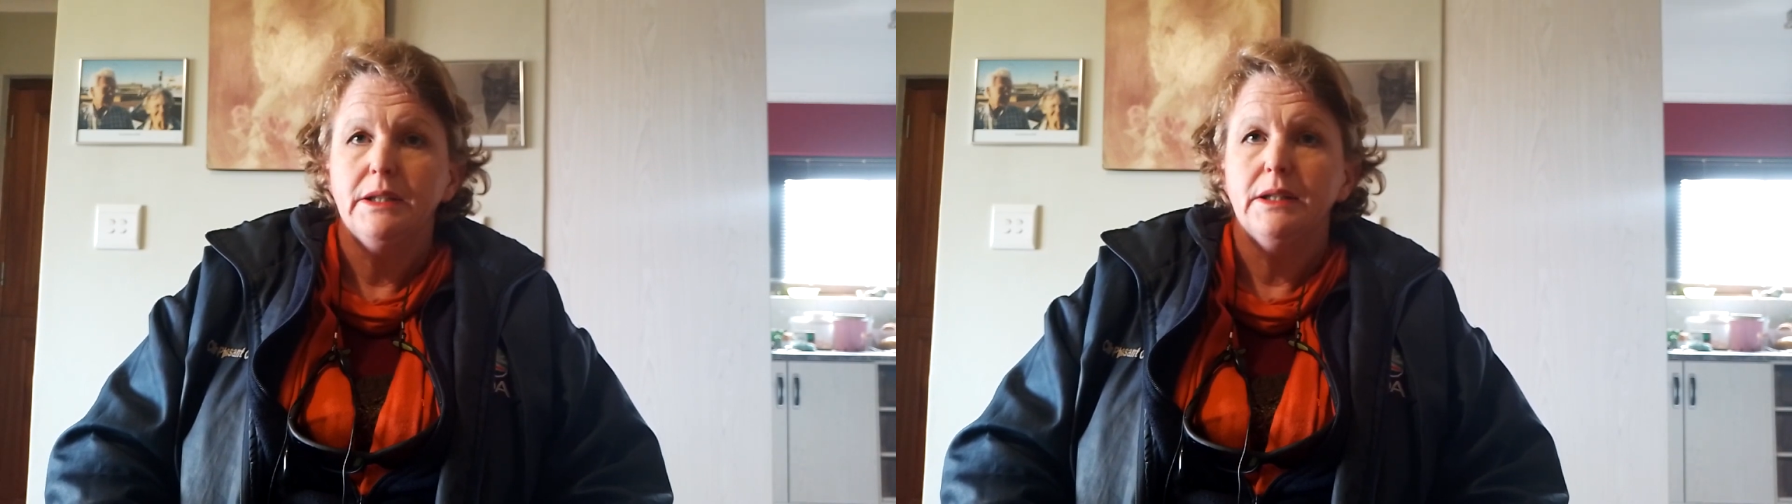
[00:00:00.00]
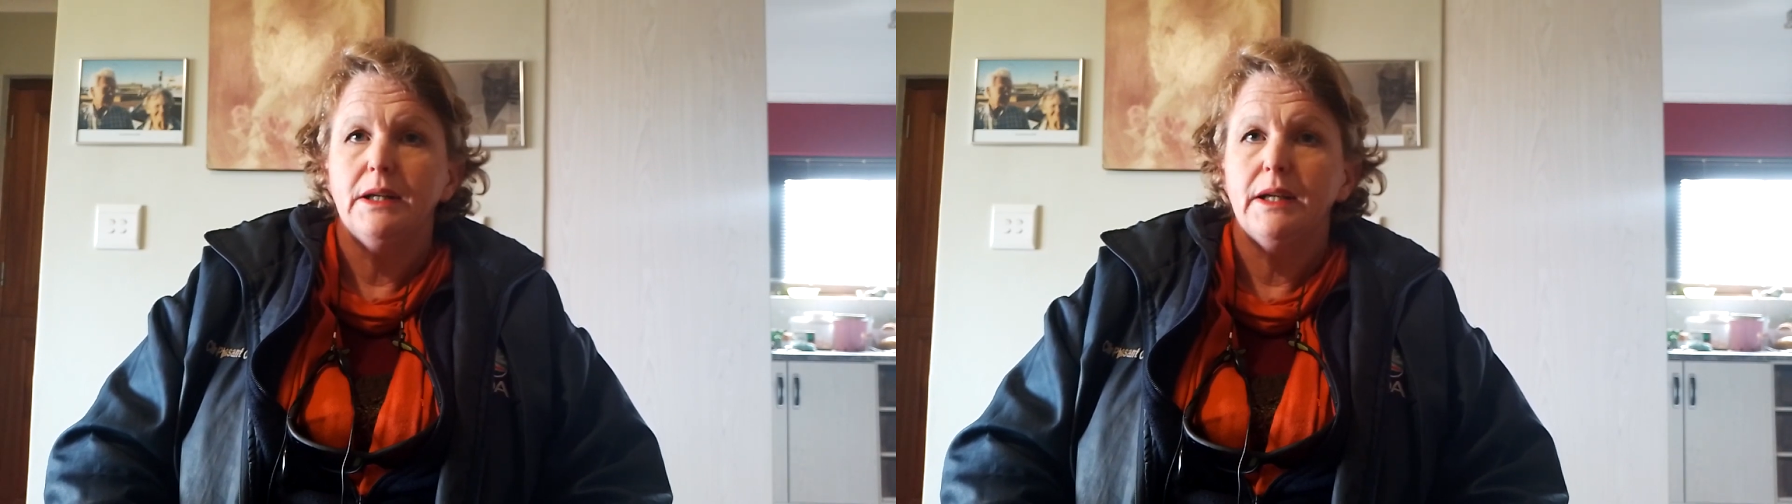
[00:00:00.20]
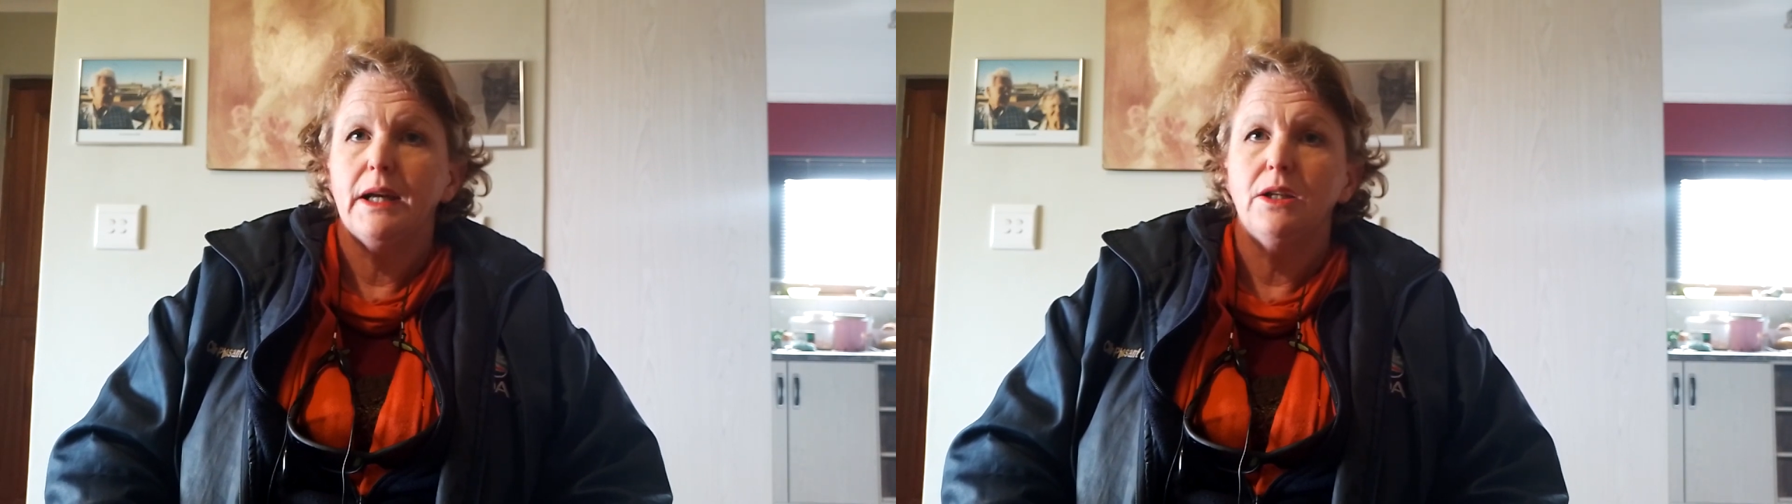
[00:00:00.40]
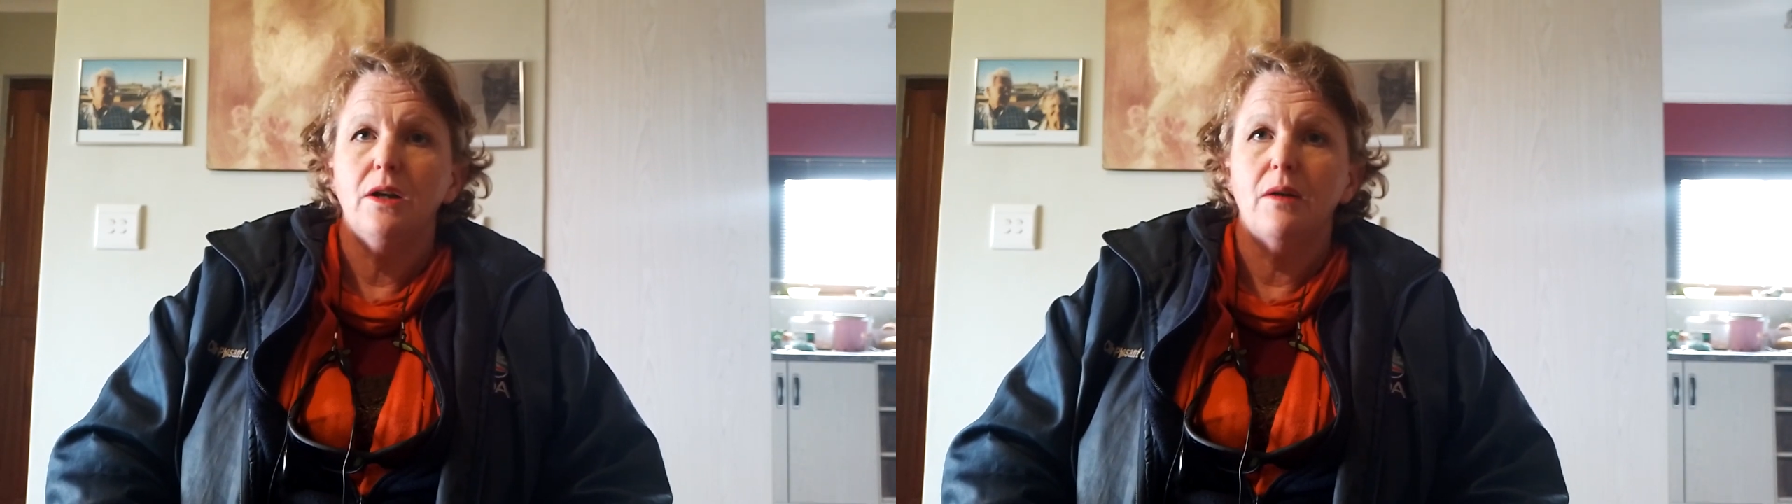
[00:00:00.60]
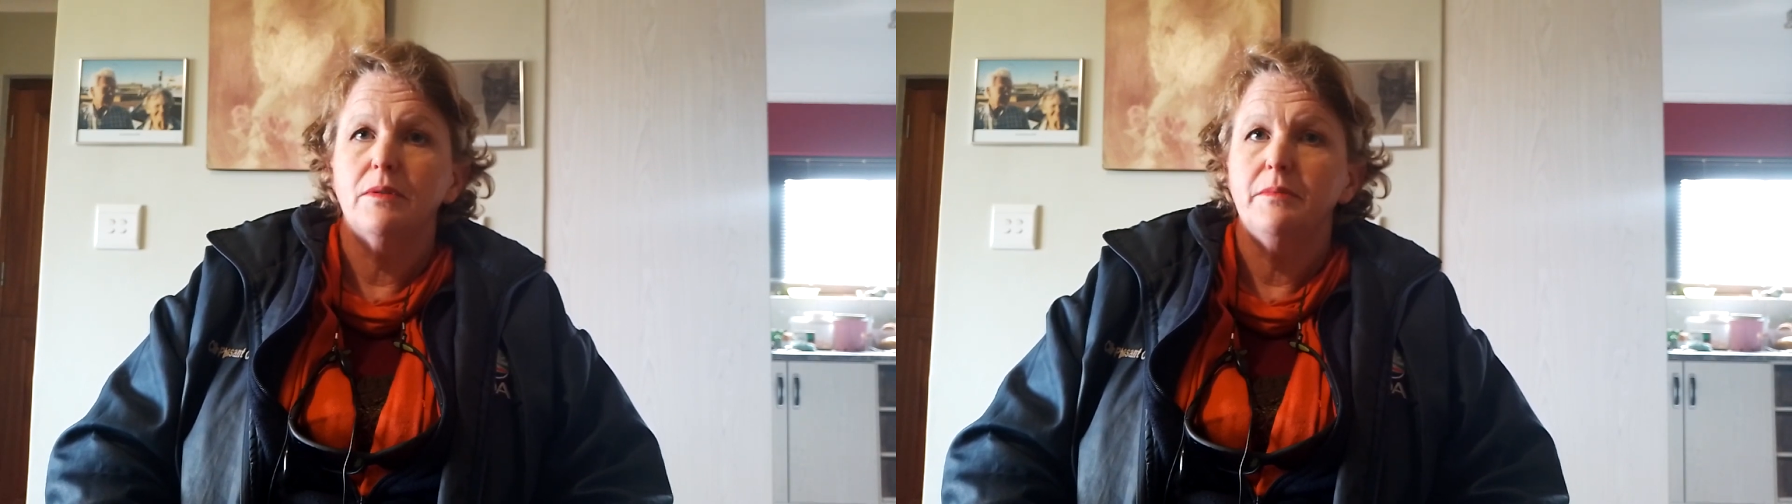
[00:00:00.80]
and I knew I
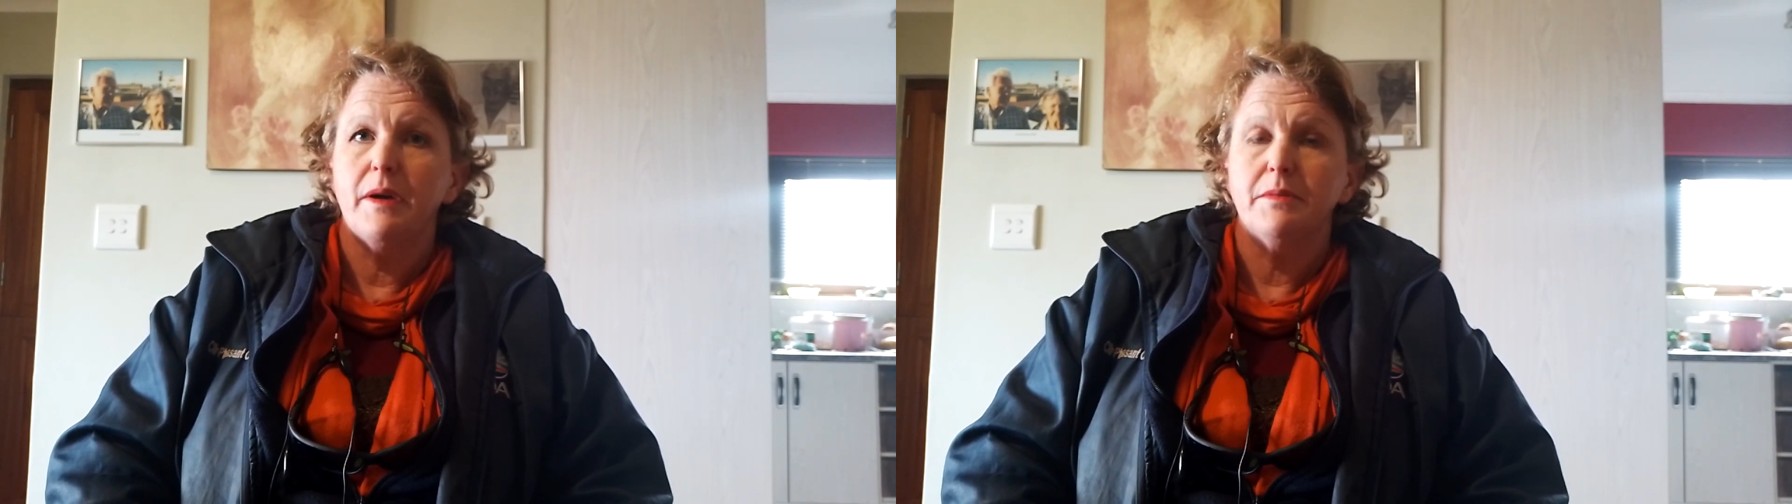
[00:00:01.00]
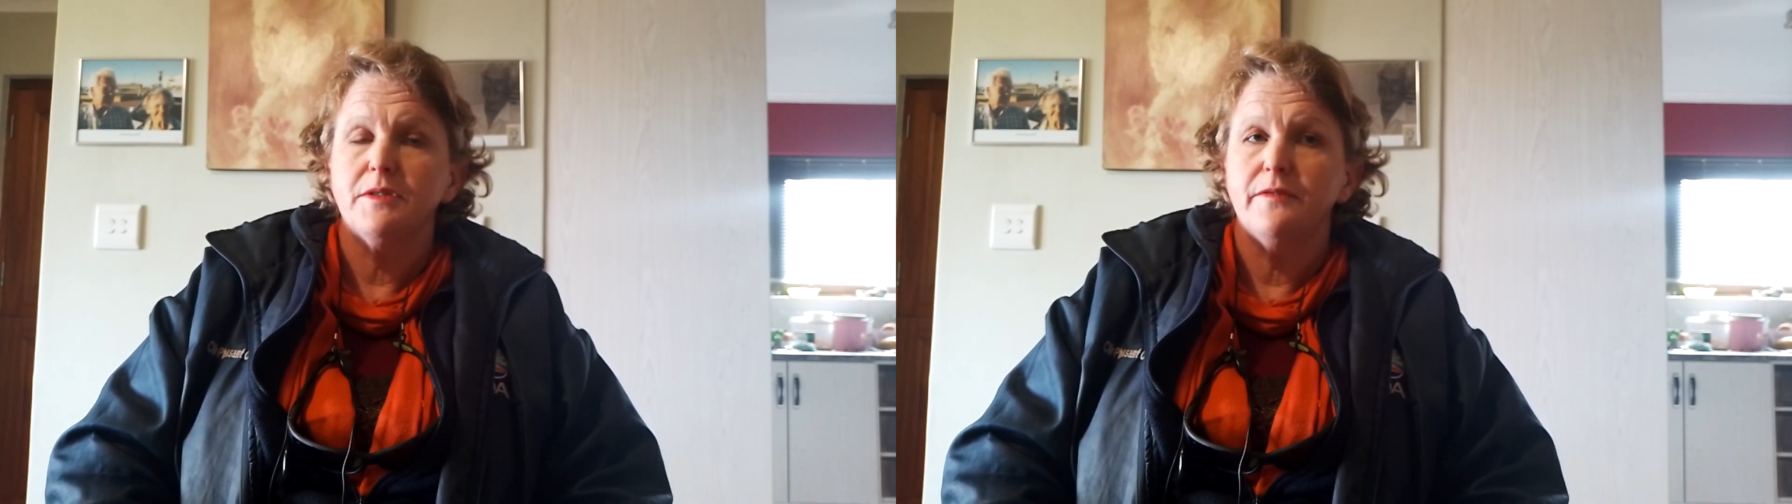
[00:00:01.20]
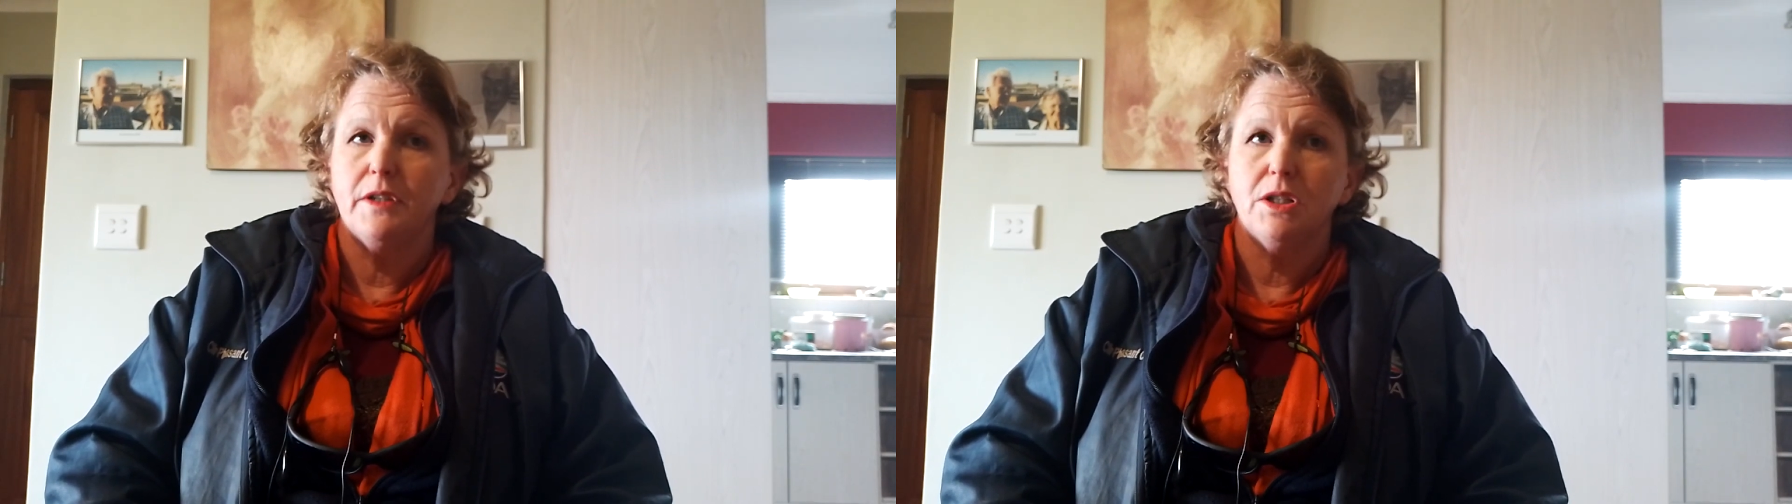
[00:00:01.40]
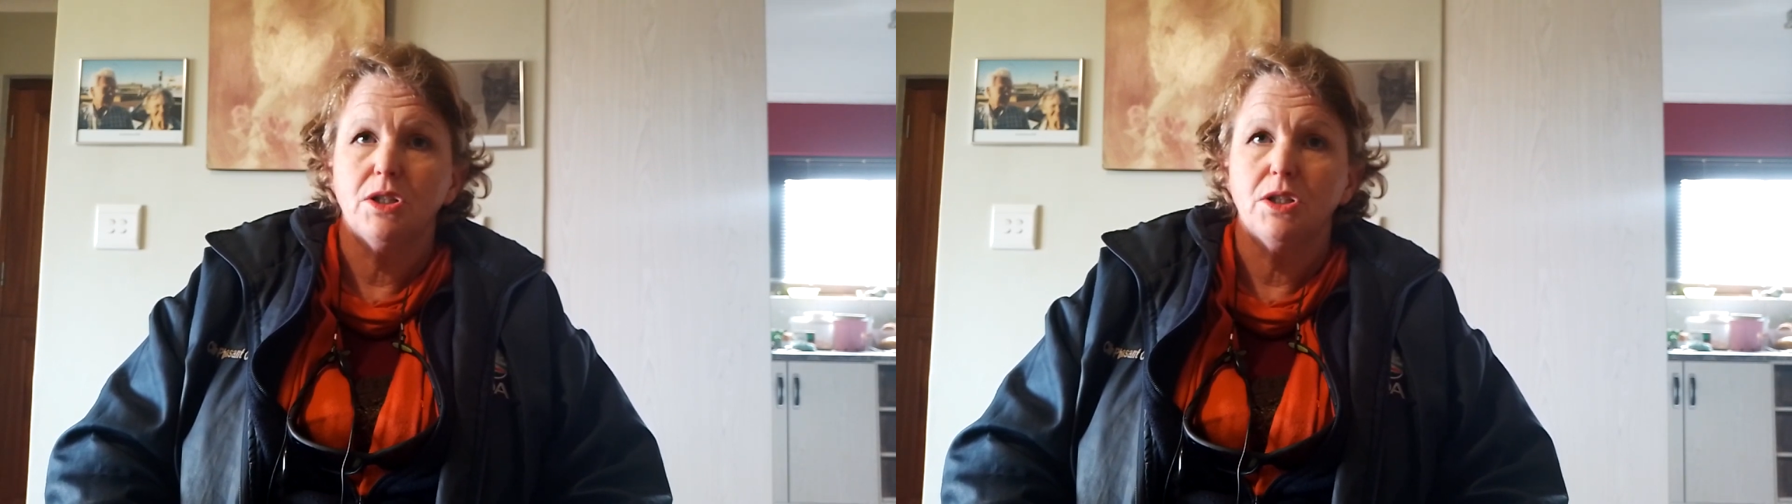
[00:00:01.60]
wouldn't be able to finish.